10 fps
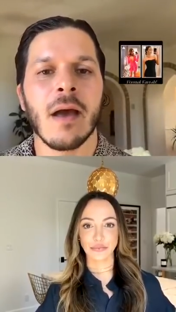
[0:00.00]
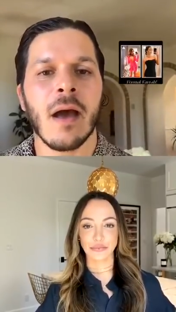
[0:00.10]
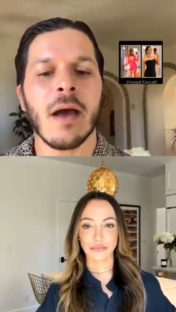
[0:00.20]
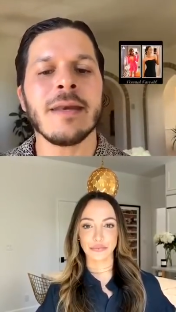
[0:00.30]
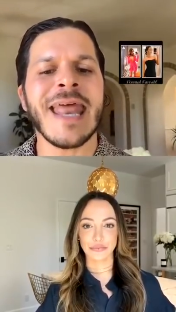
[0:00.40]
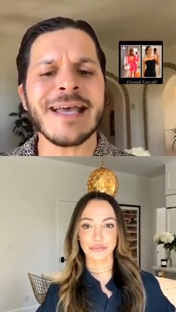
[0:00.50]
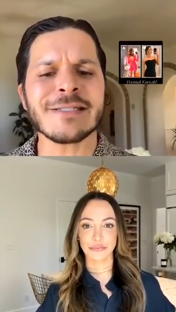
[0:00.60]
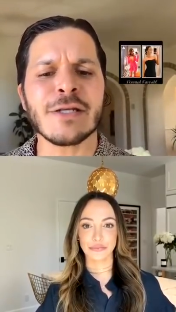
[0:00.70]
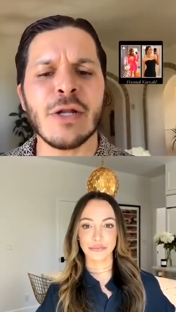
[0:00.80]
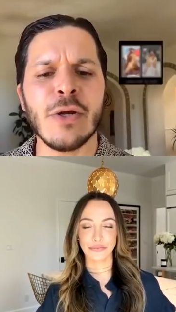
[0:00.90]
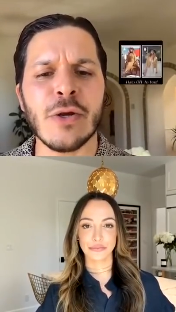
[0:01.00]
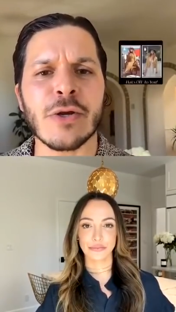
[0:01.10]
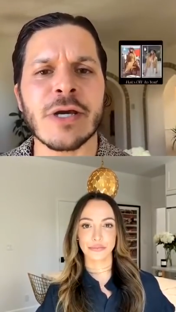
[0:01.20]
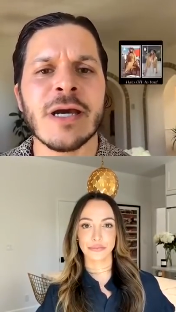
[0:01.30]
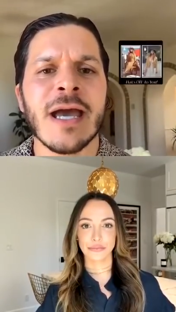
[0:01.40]
Speaker 1: Next,
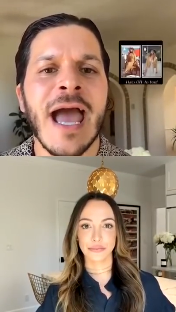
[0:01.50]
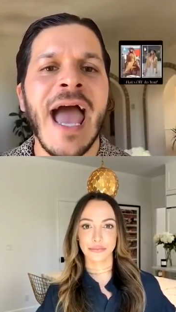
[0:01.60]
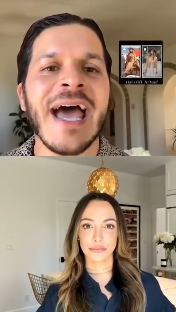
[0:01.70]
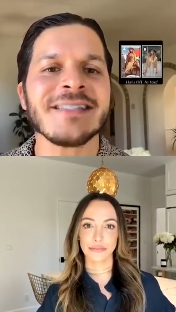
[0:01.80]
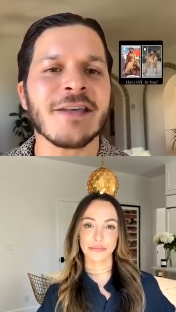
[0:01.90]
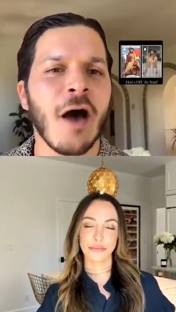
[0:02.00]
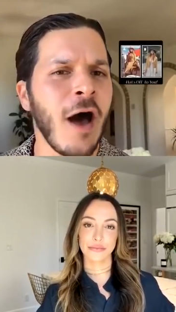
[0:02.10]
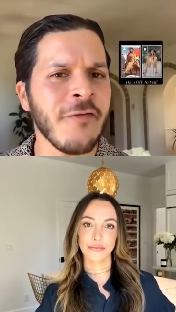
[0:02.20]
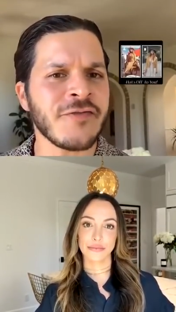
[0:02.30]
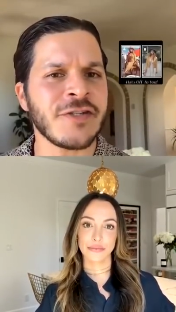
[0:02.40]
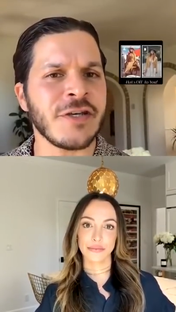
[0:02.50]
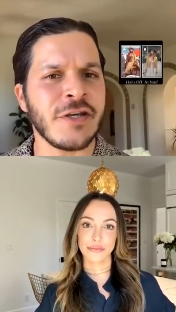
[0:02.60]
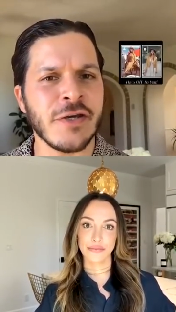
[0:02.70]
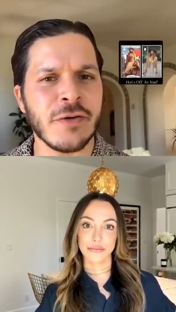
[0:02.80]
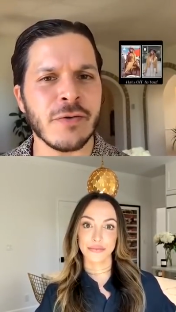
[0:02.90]
Lewk. Hats off to
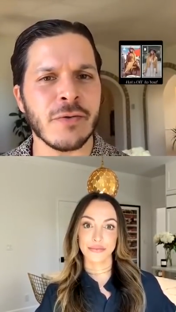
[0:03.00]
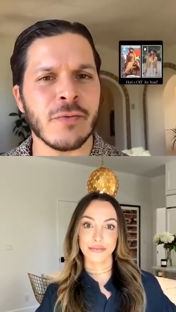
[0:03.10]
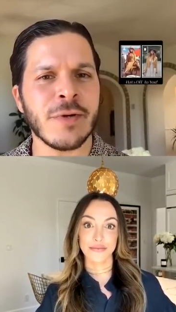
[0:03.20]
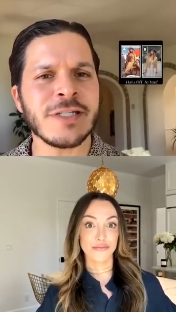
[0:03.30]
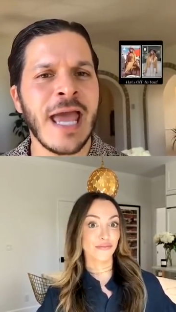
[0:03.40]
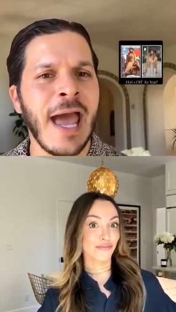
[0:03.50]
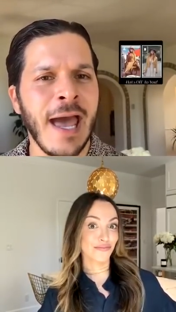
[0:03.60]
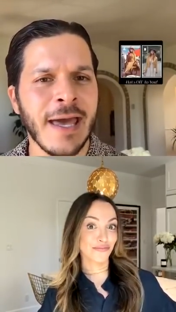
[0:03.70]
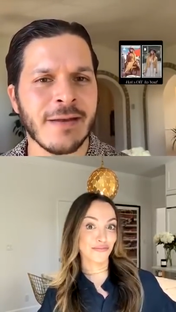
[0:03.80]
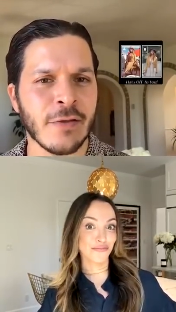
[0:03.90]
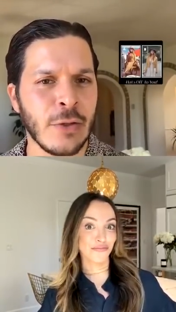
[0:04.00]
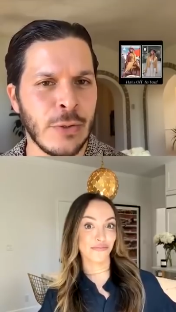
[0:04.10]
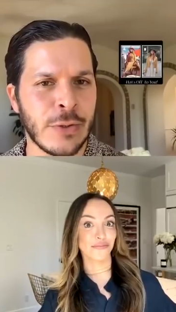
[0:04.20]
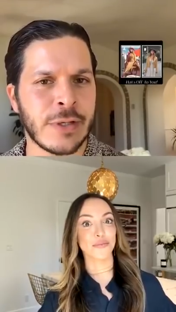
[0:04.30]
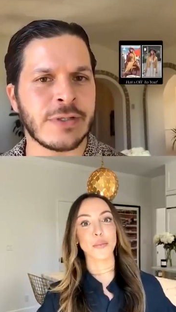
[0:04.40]
you. Which hat
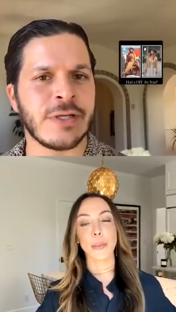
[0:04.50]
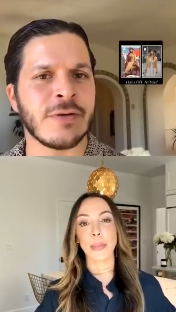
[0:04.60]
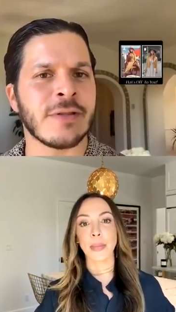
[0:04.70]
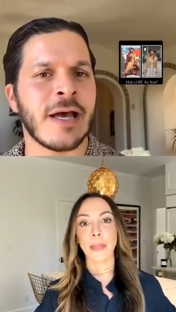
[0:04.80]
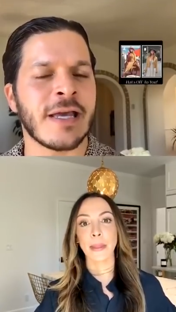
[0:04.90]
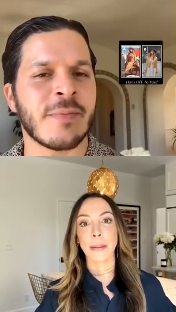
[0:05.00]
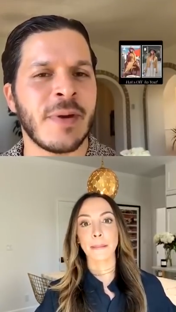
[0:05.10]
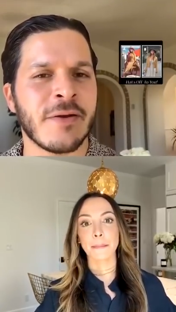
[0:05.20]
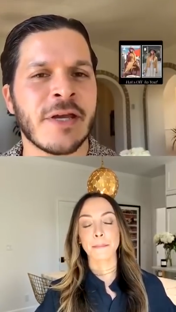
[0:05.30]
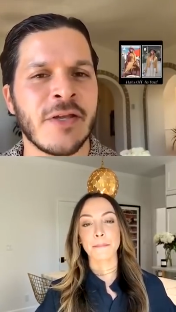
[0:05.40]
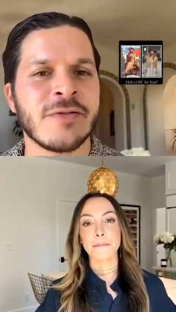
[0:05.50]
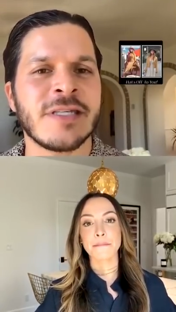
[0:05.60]
mm. you like better? Can you see it?